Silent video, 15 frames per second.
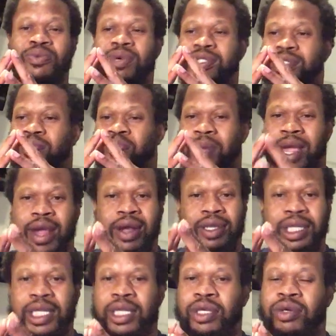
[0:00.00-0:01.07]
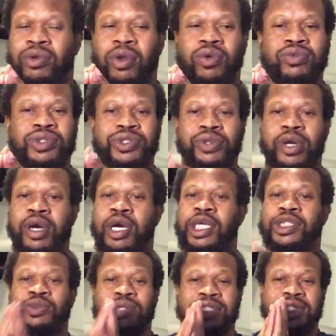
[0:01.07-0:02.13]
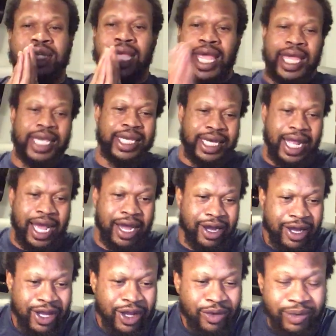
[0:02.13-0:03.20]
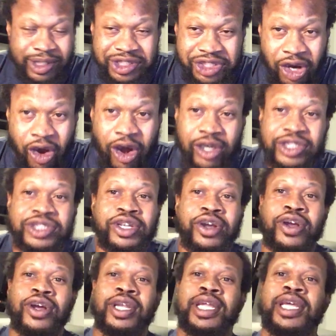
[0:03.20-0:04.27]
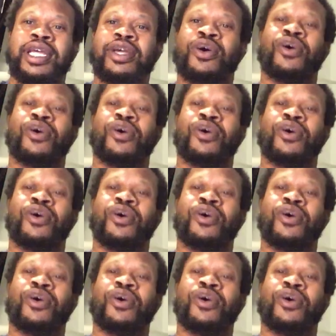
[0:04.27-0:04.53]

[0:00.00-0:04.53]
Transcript: Was the paralegal on drugs? Was she hanging out with Charles Gurley?